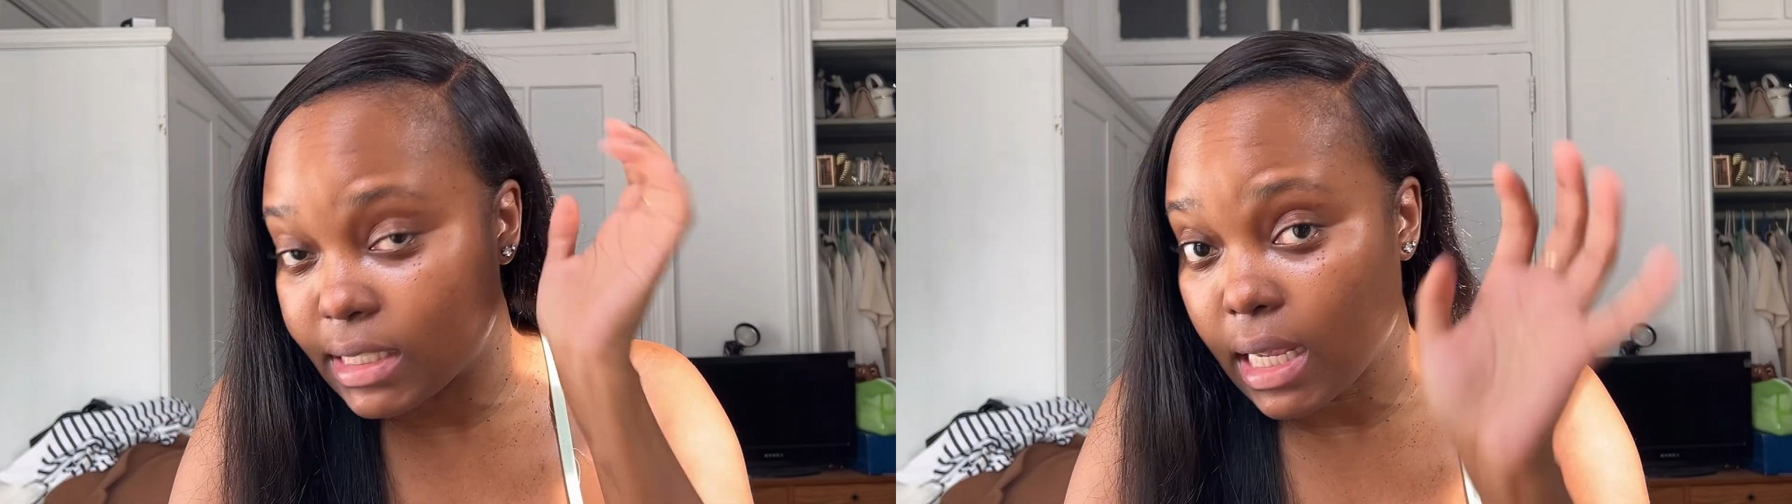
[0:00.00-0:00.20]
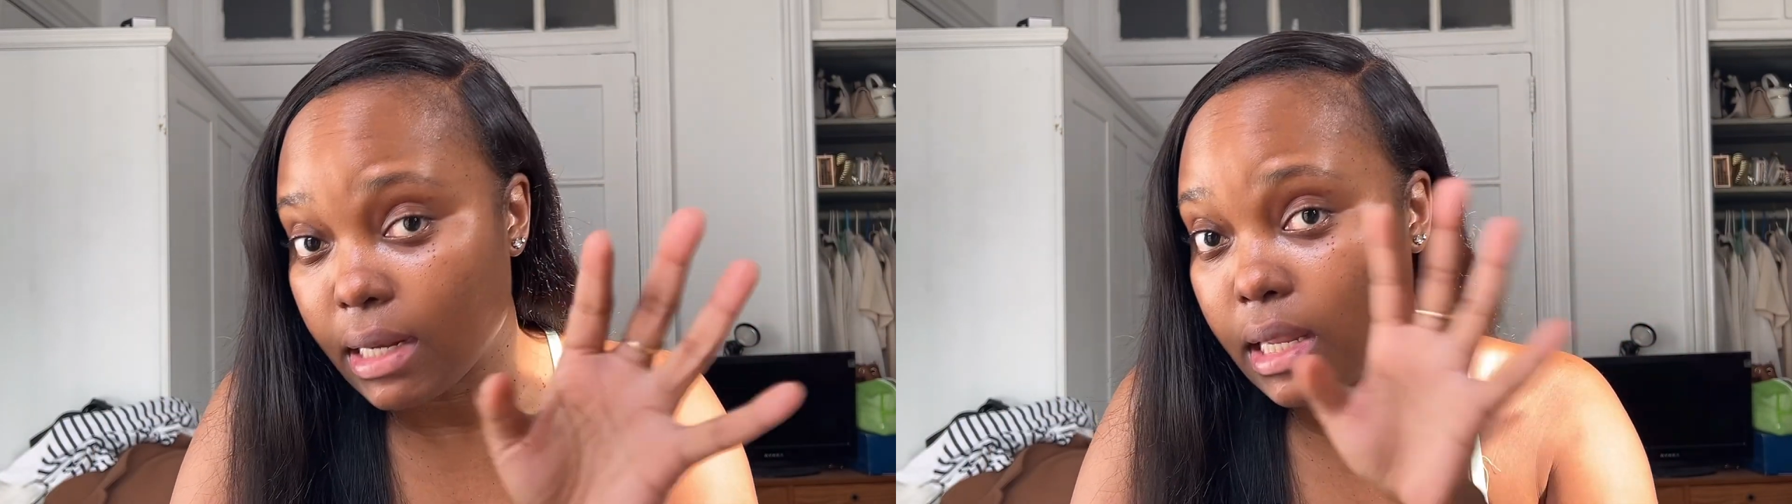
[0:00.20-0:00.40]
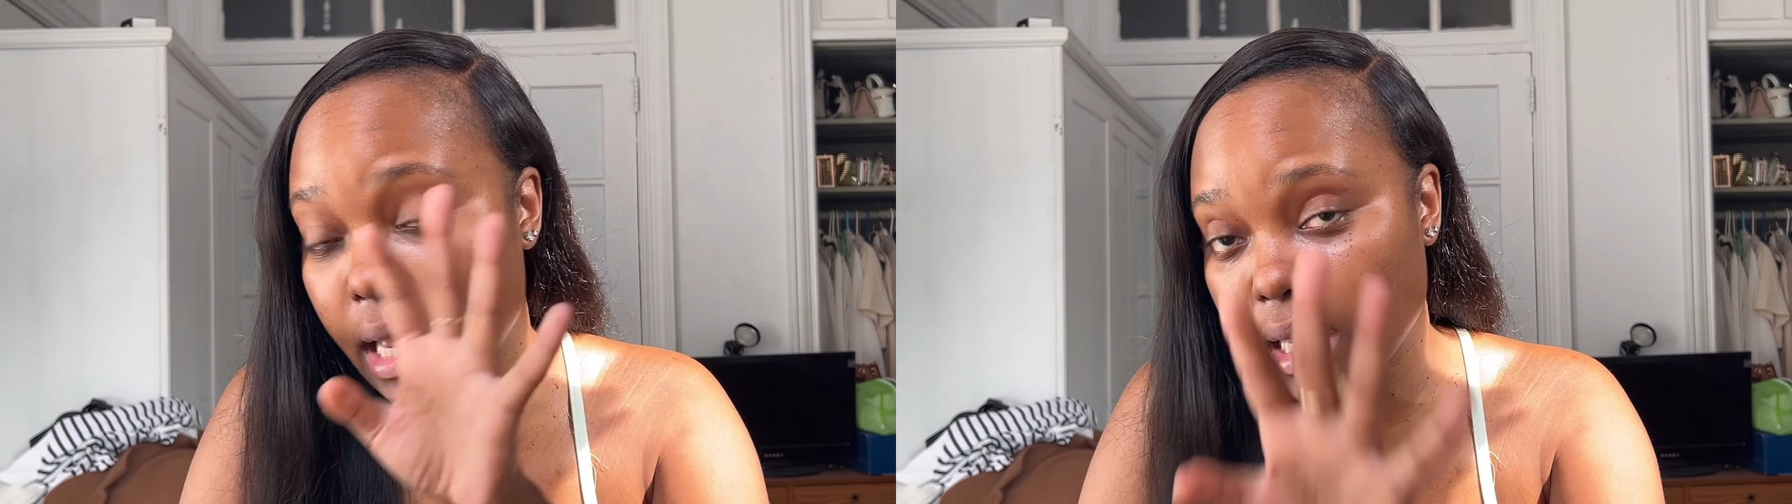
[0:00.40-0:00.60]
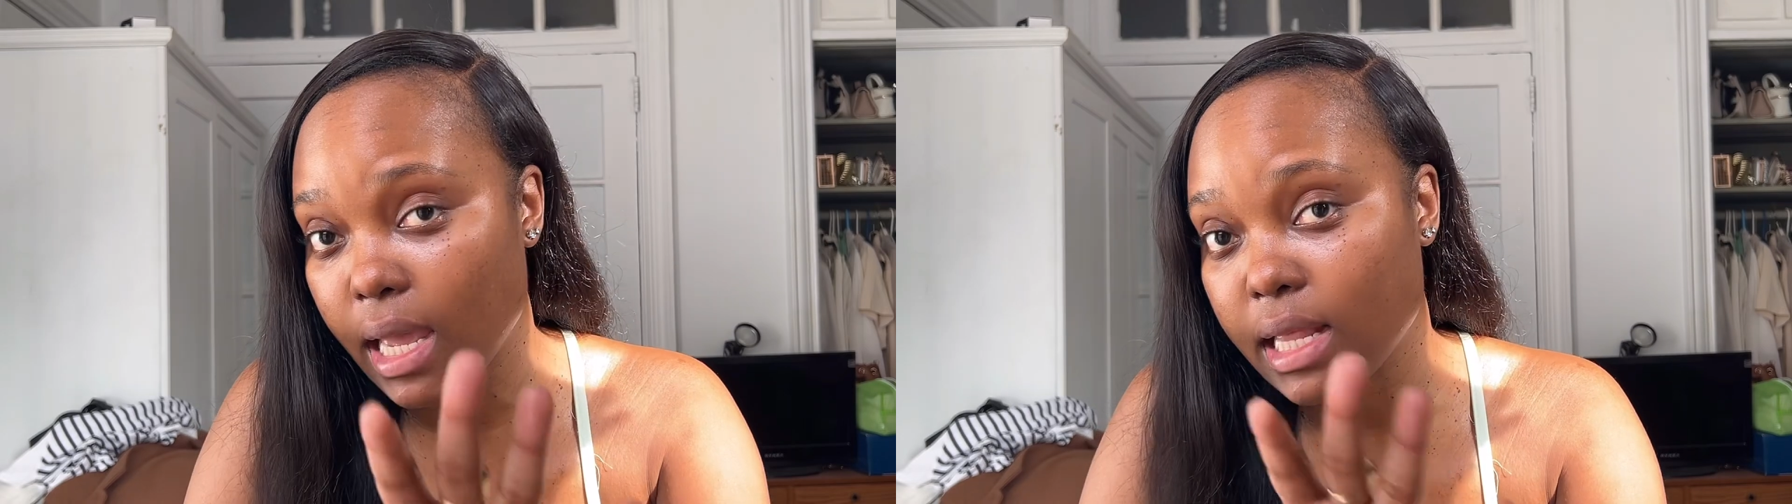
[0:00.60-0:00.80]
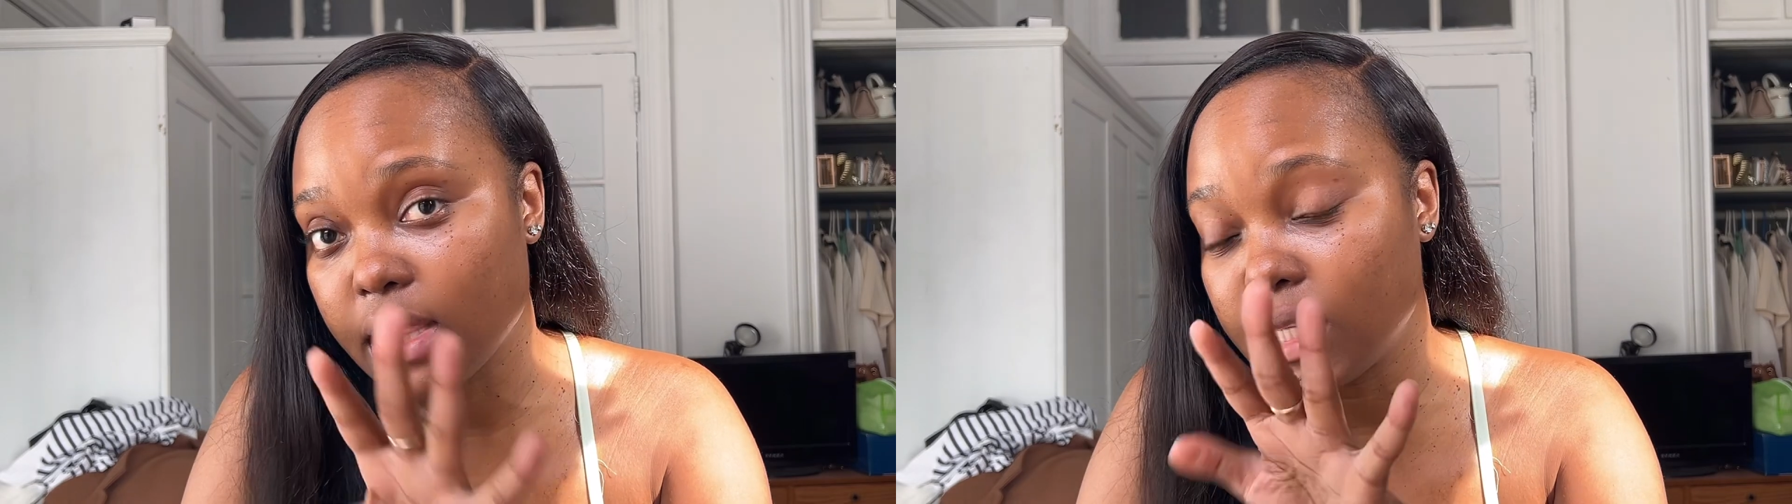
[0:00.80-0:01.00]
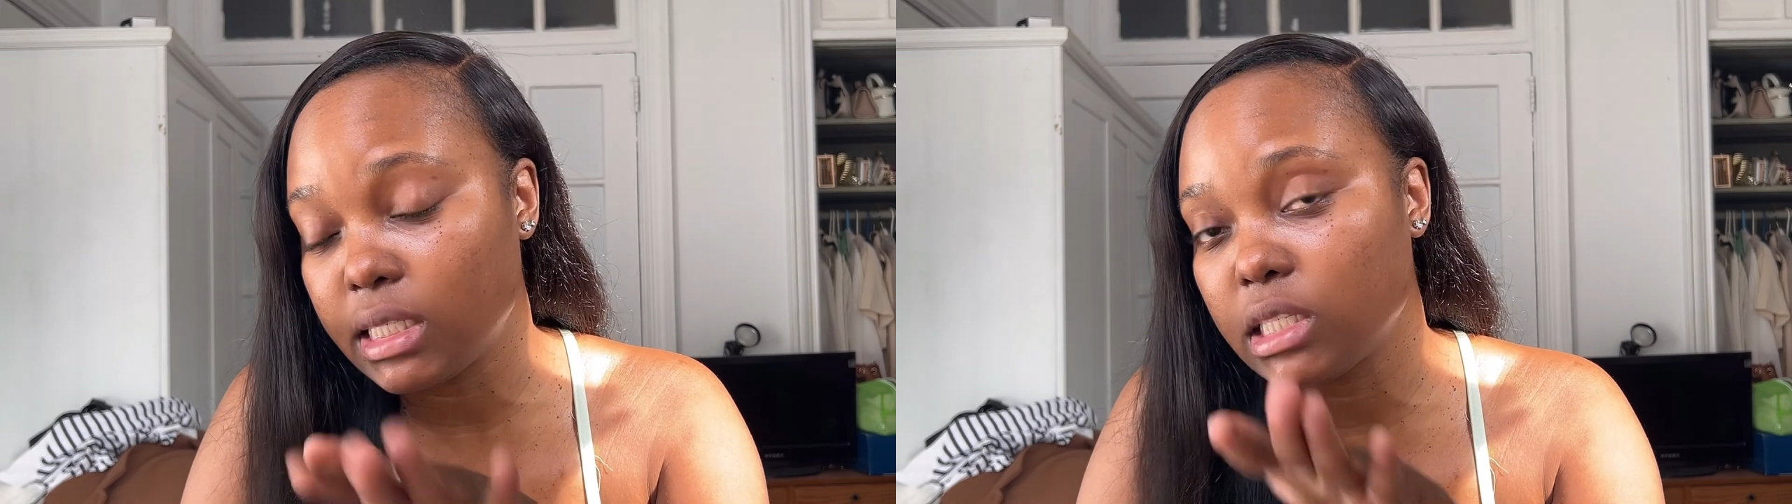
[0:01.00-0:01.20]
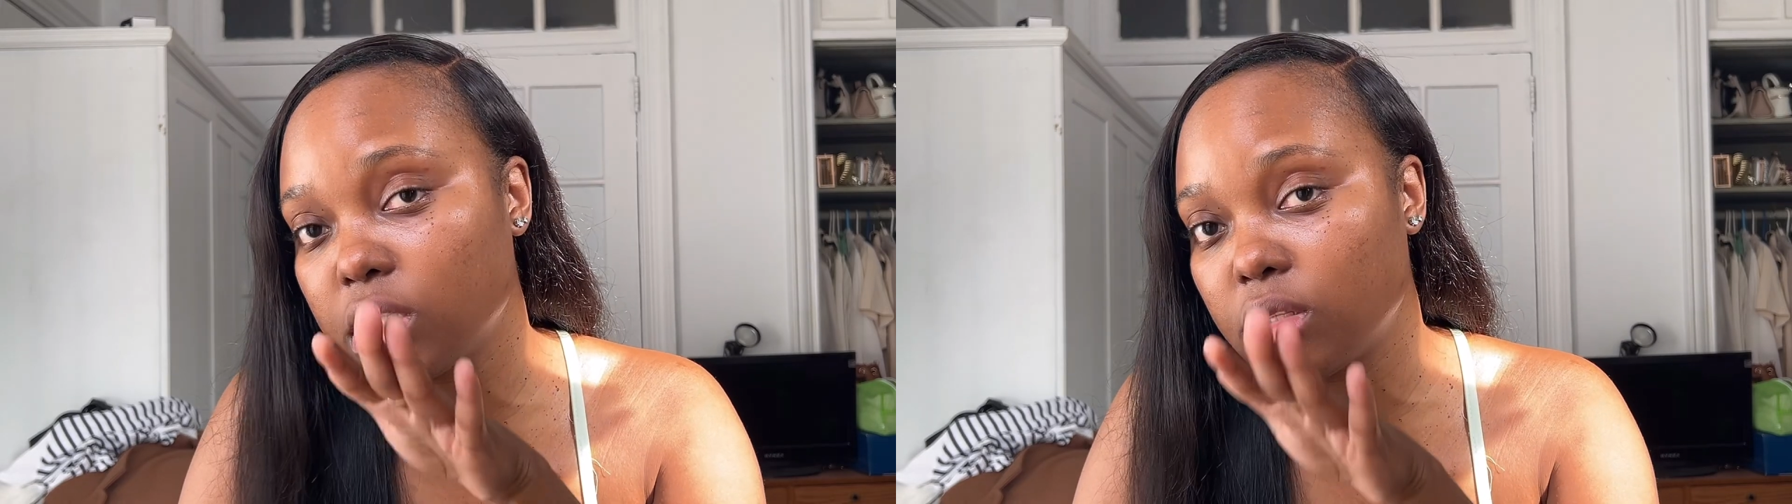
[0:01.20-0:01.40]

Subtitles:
And again, this is